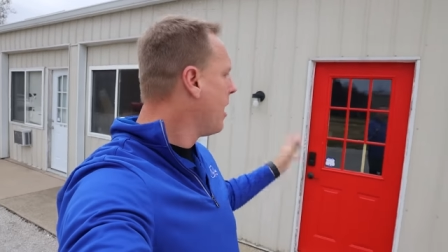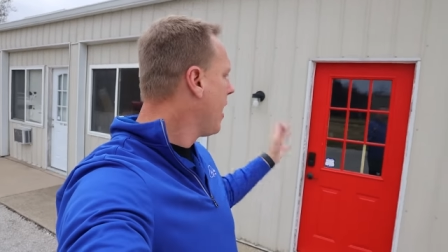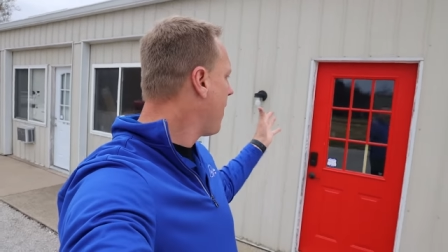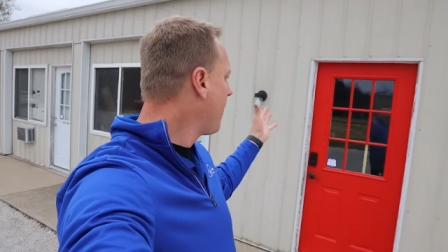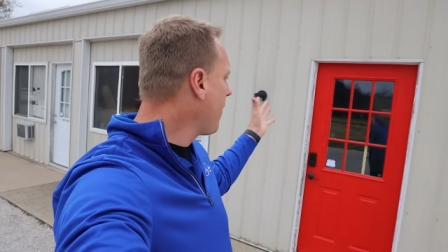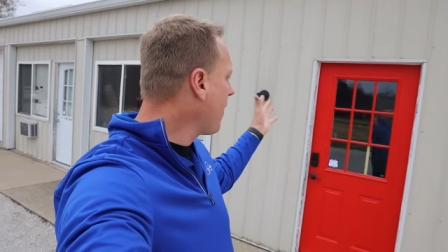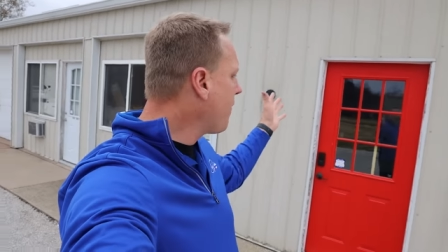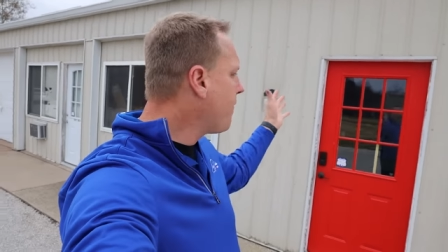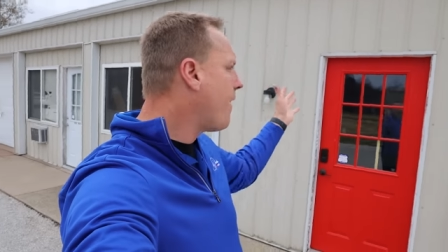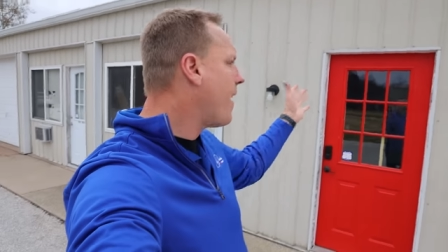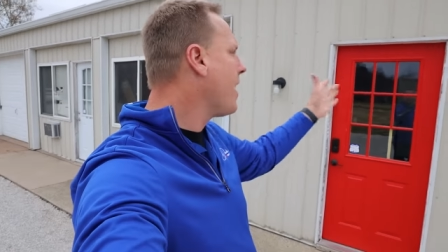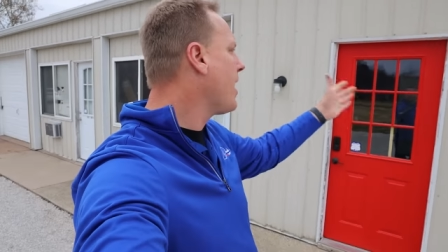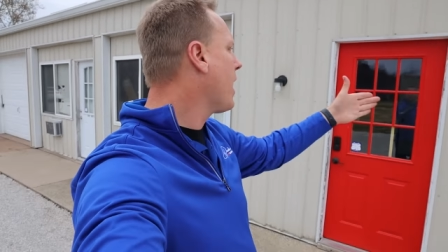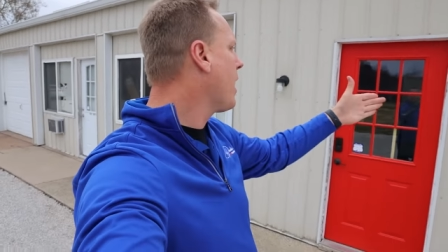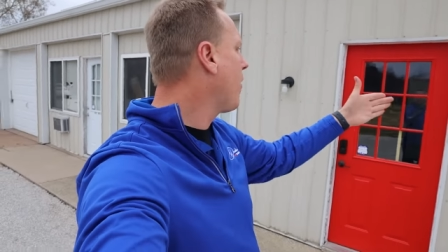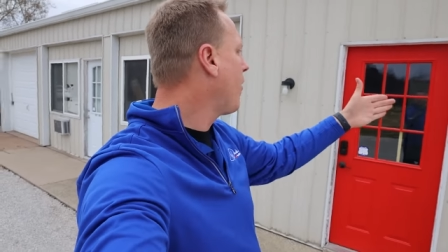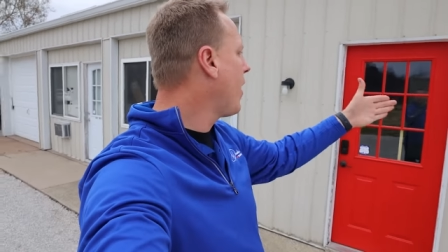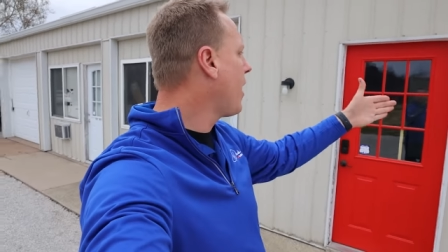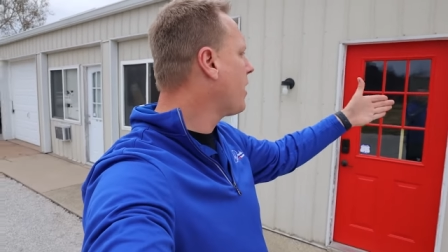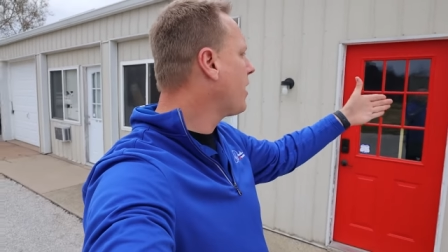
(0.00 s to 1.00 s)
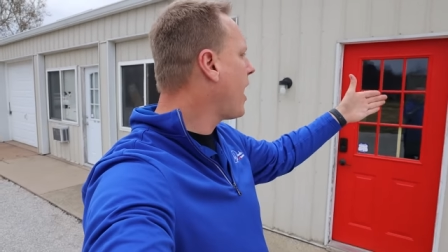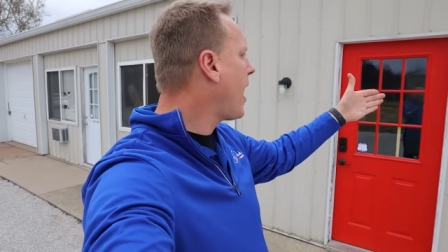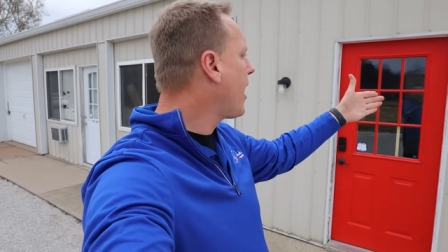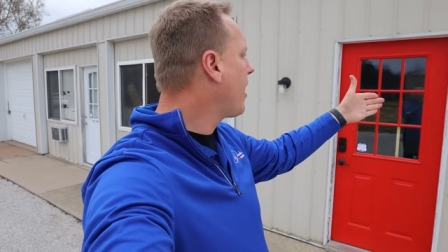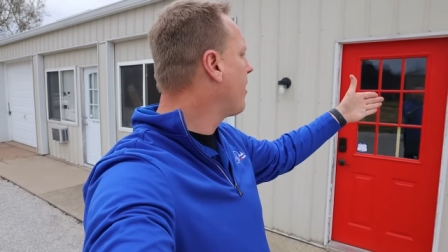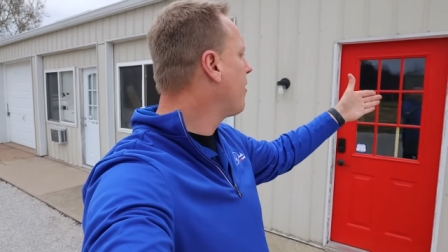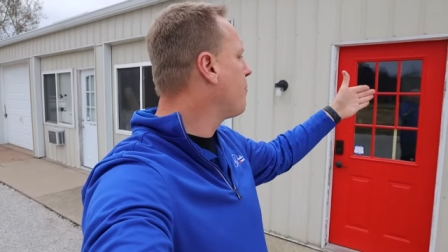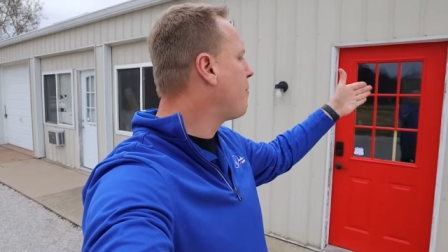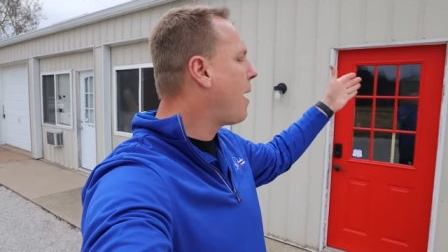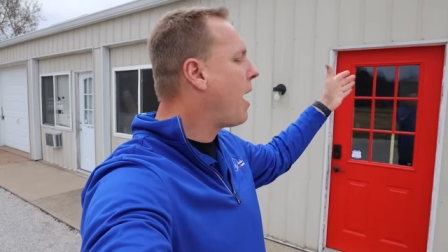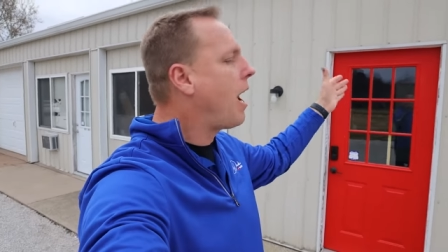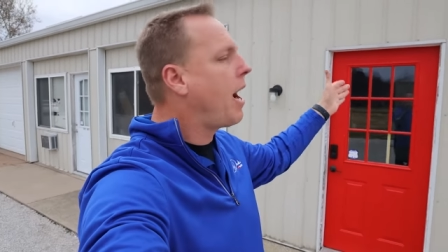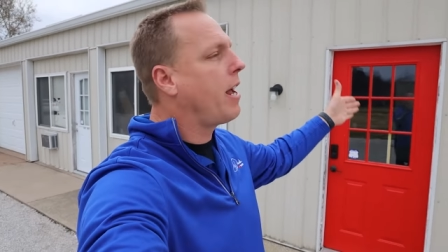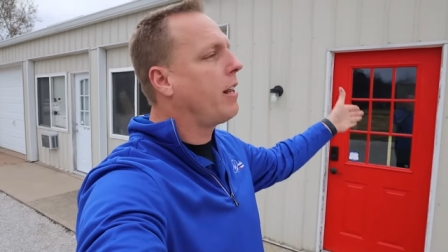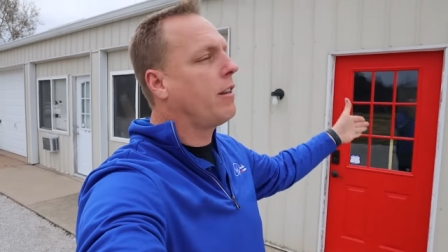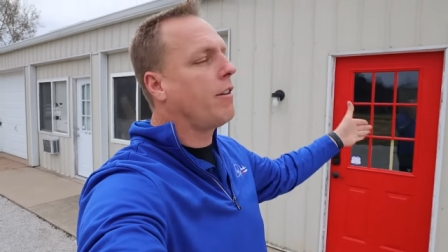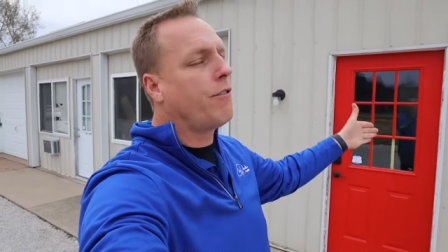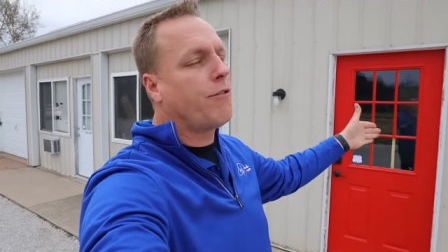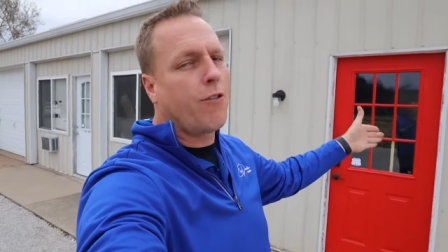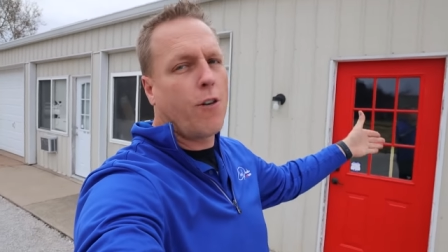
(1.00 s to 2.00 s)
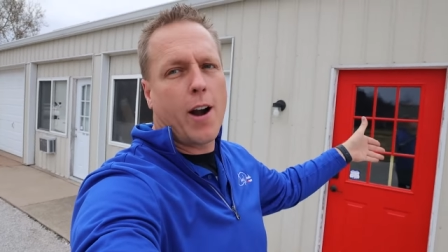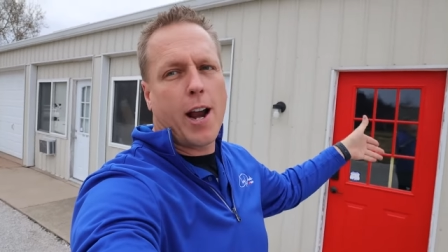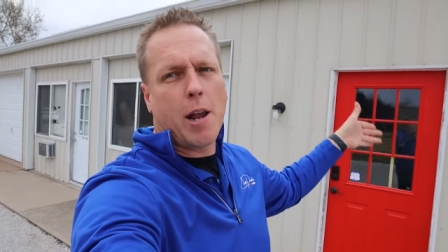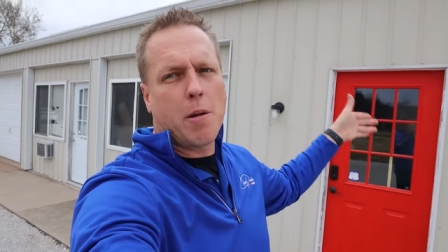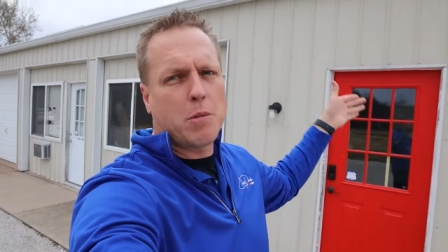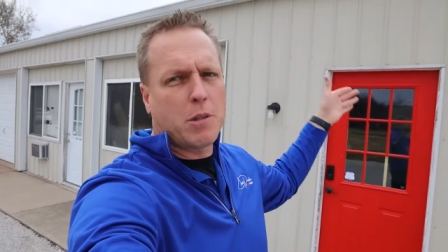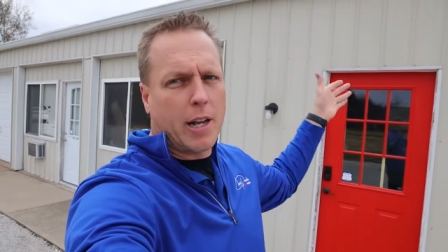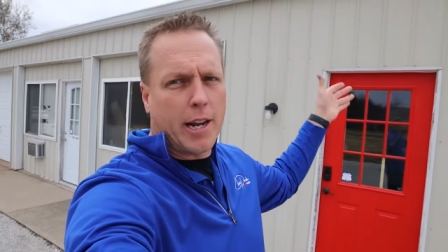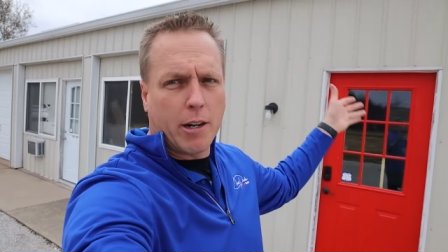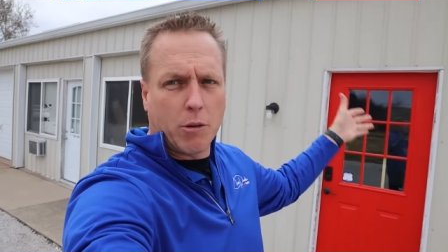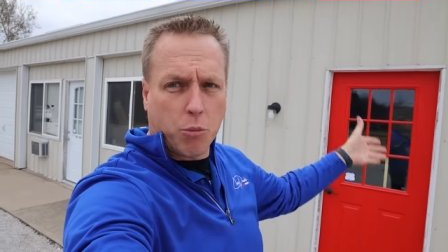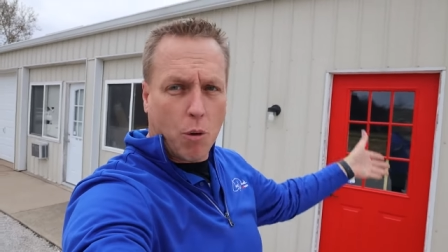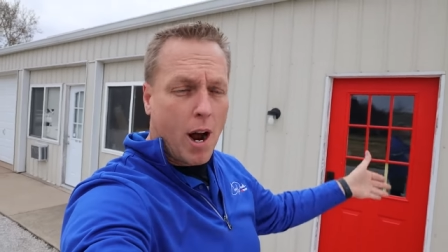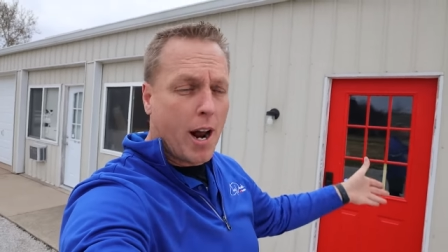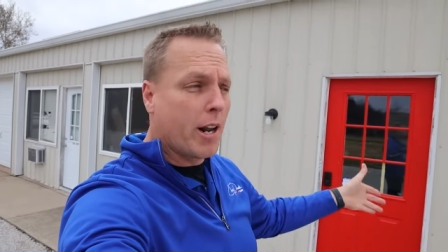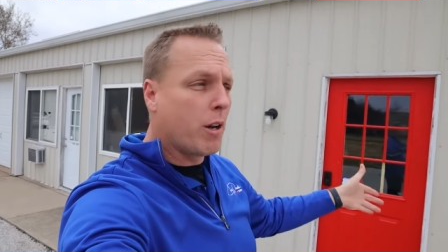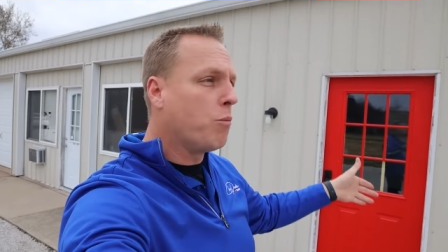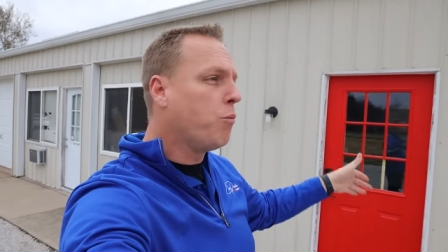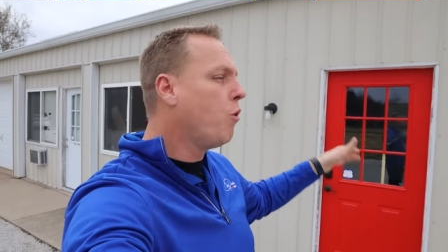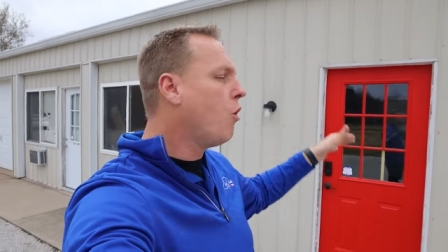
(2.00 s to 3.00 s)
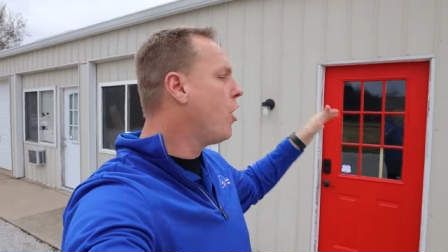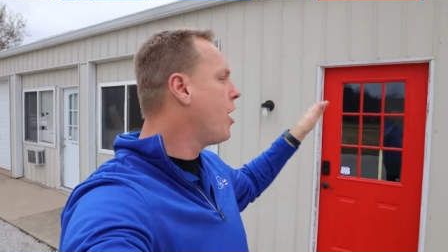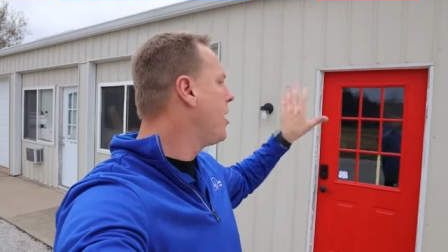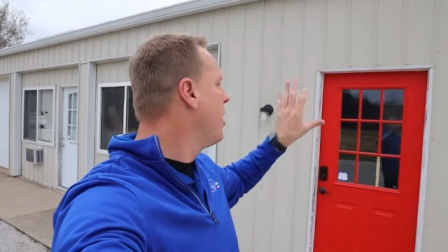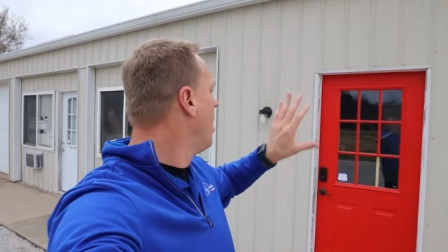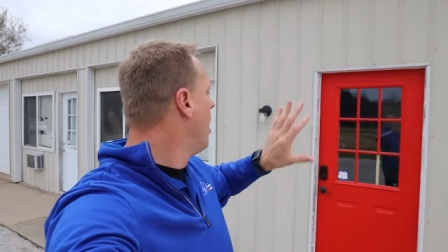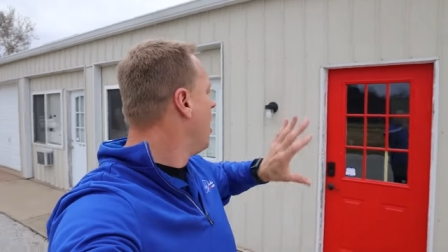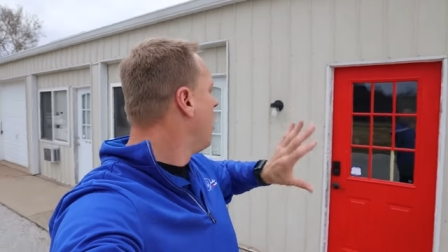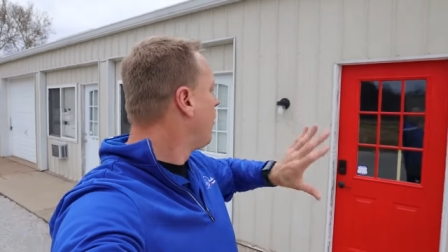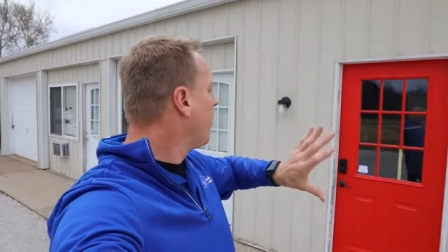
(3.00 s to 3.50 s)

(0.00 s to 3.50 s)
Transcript: If they find anything negative behind the frames, like rotted wood,